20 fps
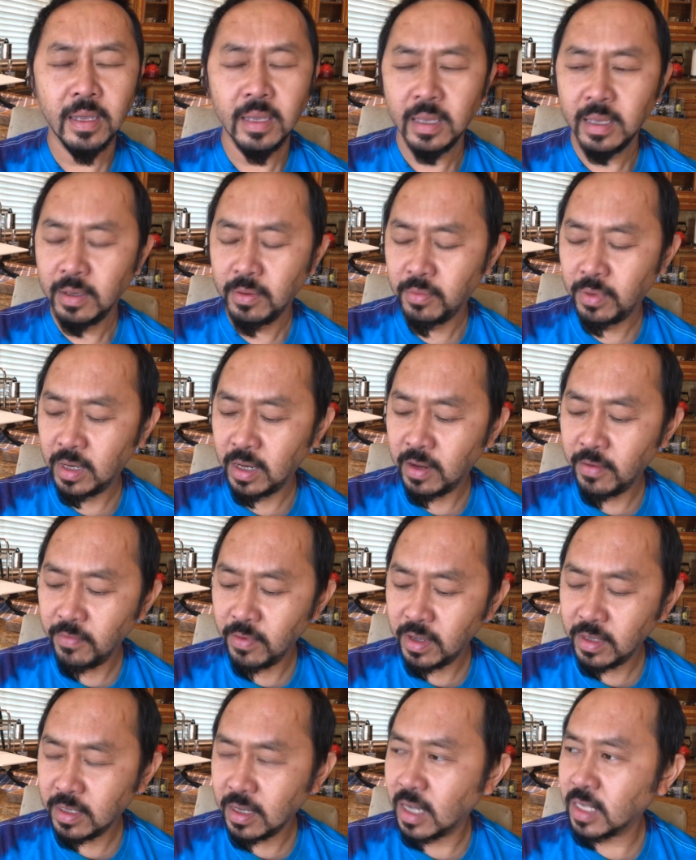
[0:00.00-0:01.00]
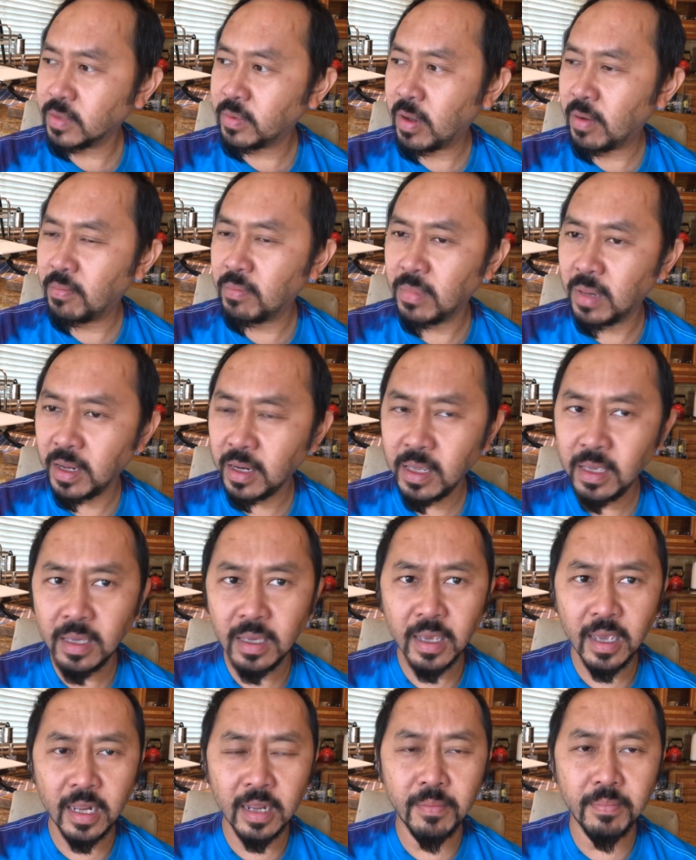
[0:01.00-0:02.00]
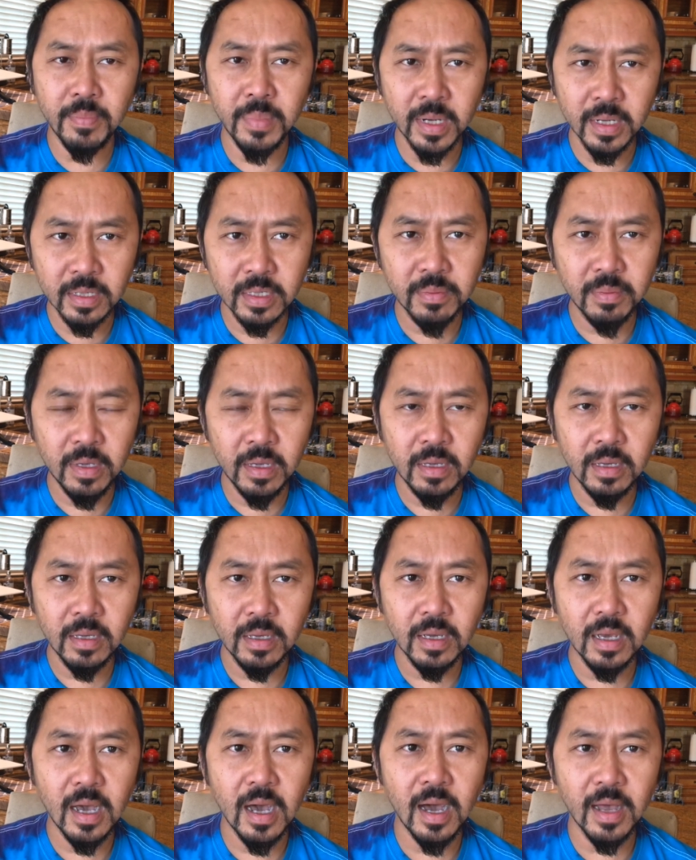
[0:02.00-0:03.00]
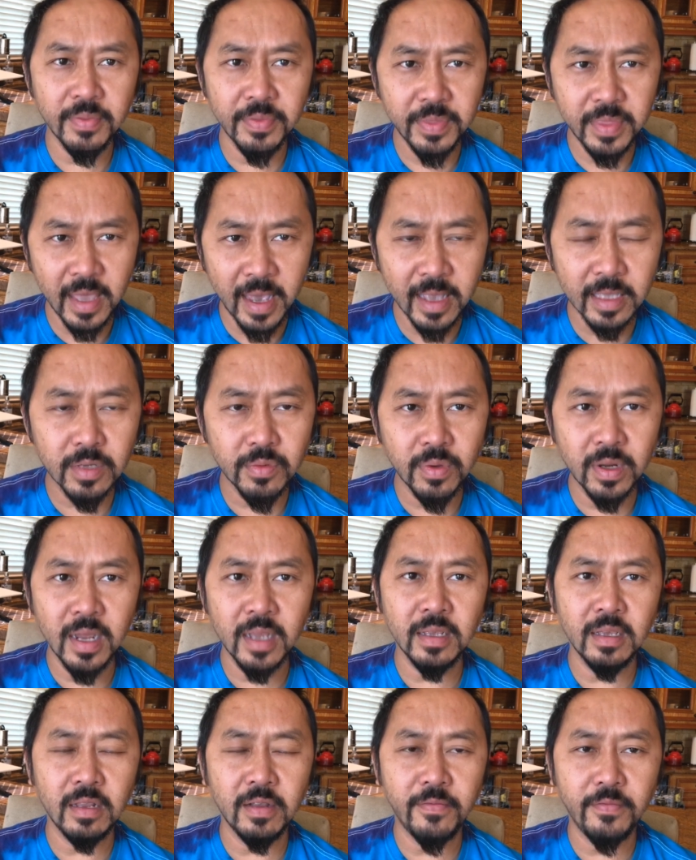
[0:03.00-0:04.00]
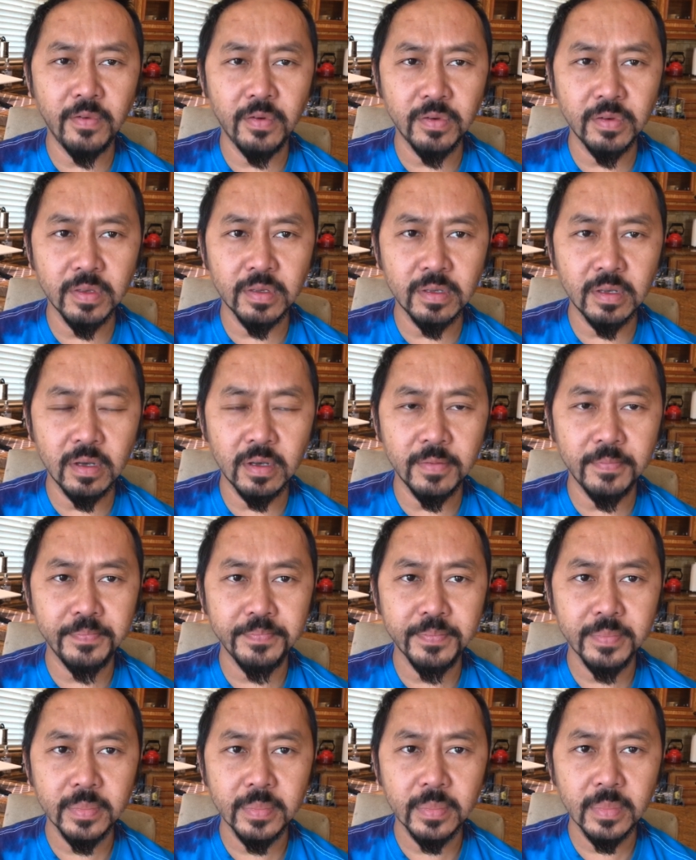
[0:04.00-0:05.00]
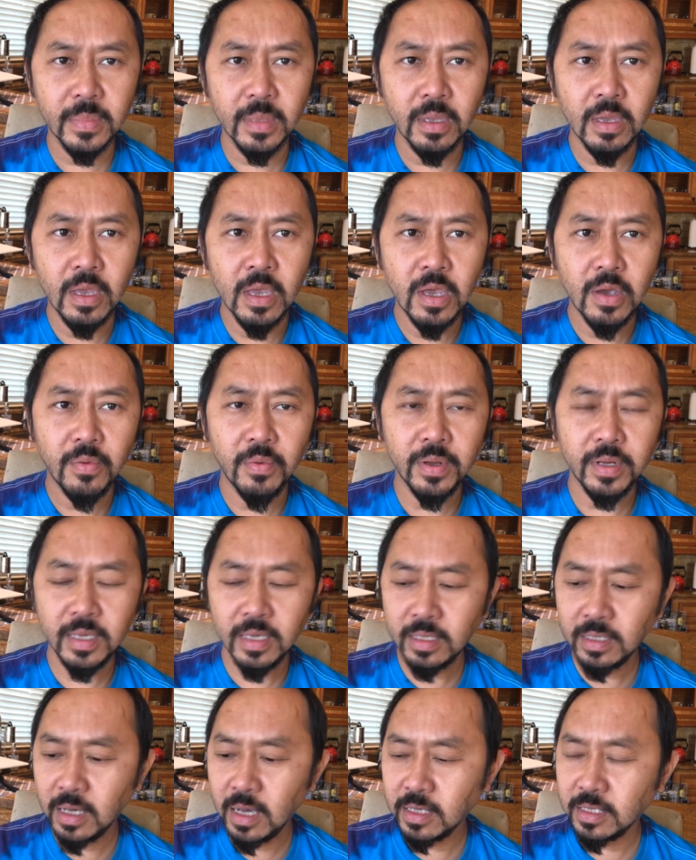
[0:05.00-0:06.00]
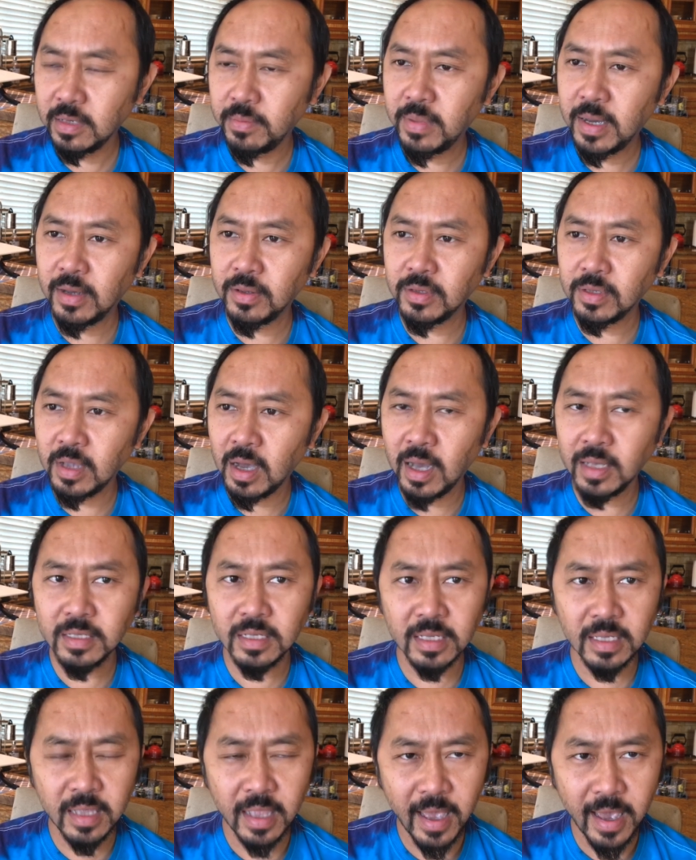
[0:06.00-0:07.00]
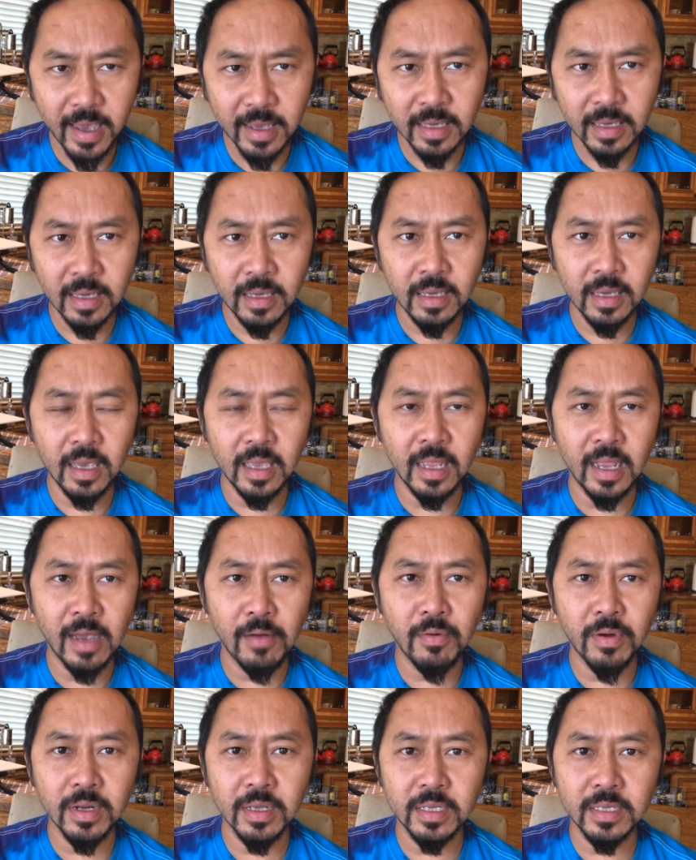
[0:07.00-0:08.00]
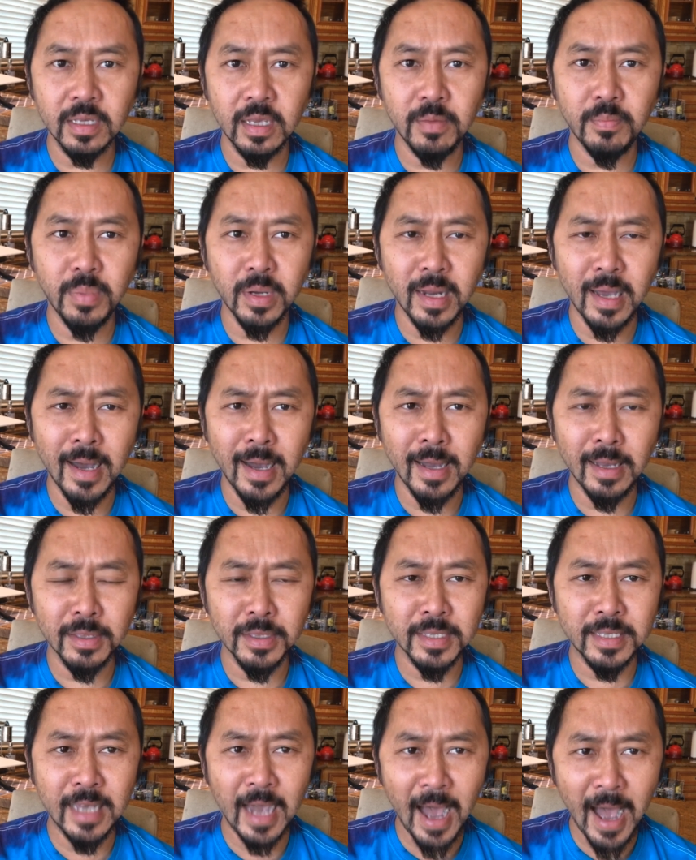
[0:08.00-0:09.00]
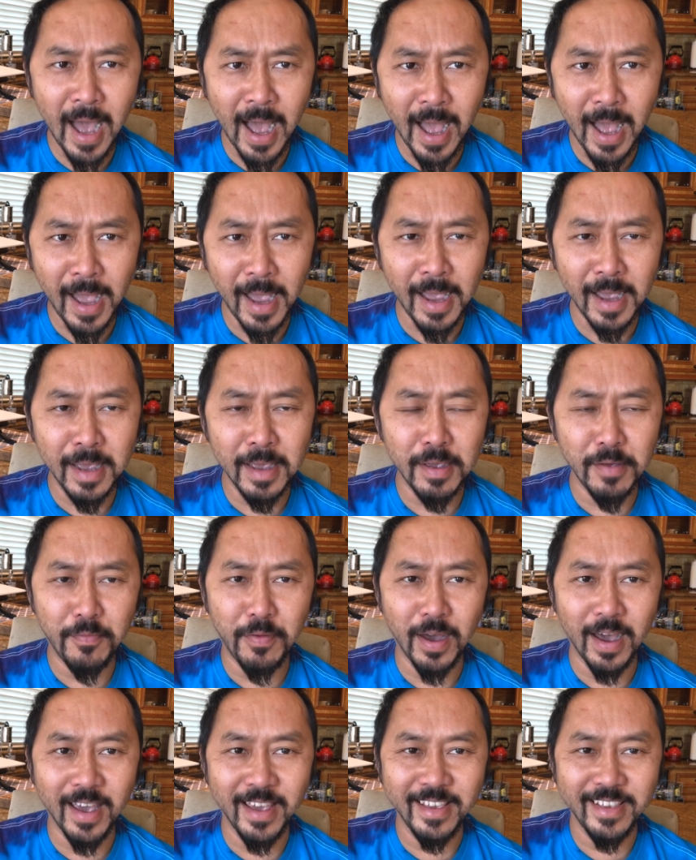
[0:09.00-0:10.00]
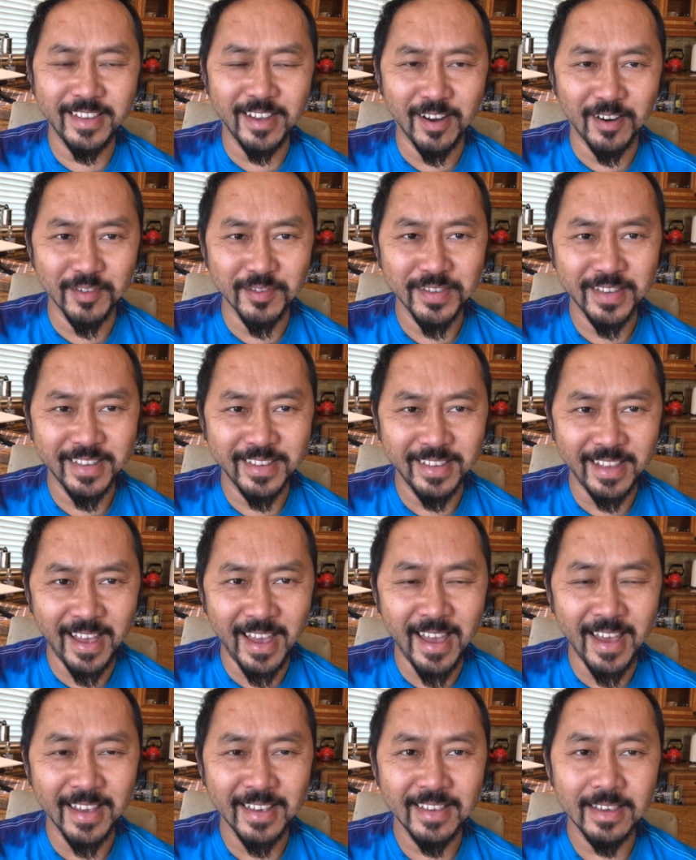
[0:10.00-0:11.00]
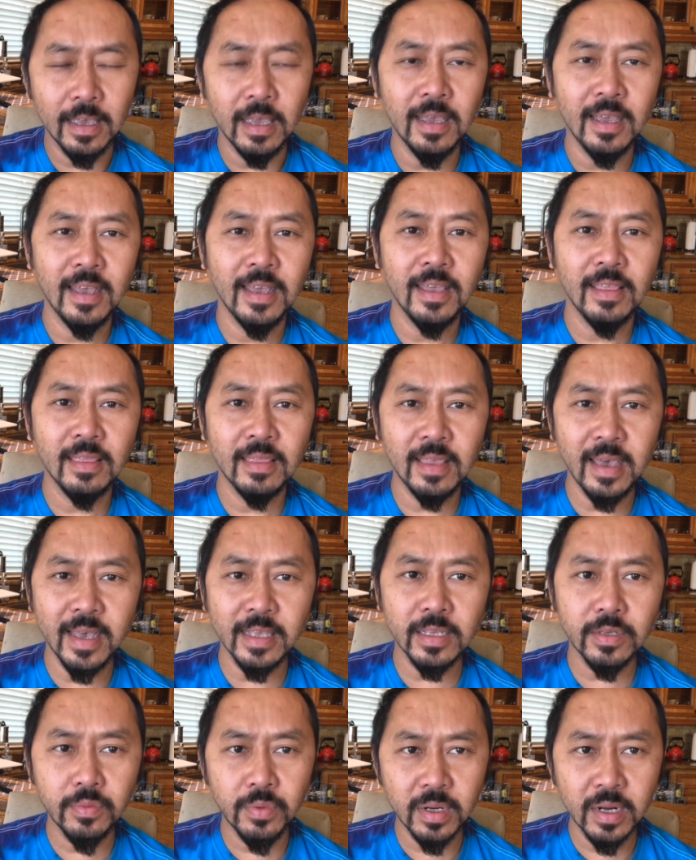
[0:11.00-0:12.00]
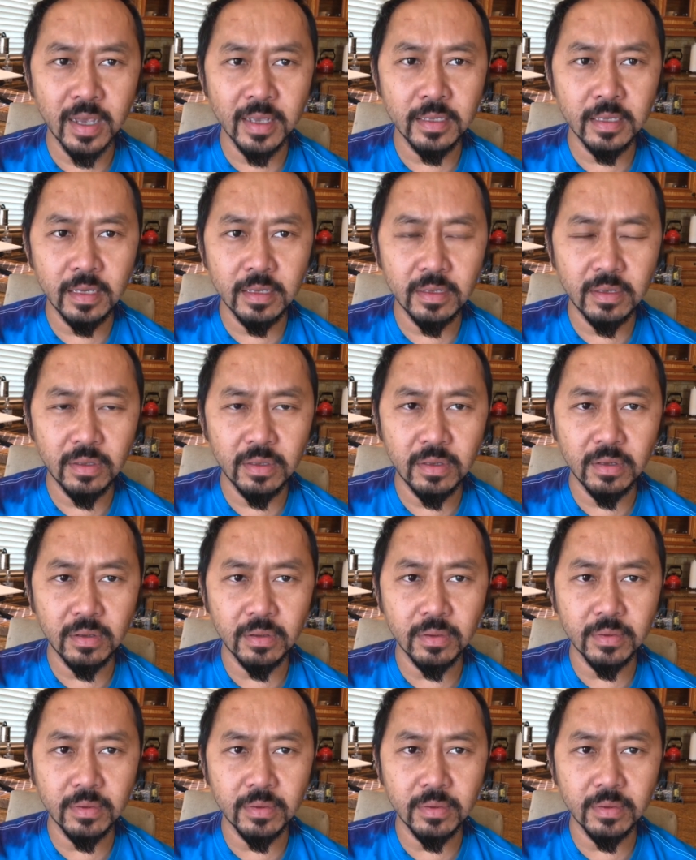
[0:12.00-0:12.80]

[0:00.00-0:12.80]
Whenever he talks about money and it bugs me, that's what I need to focus on. When he talks about not snacking, and I want to say, but I'll die if I don't snack, that's what I need to do.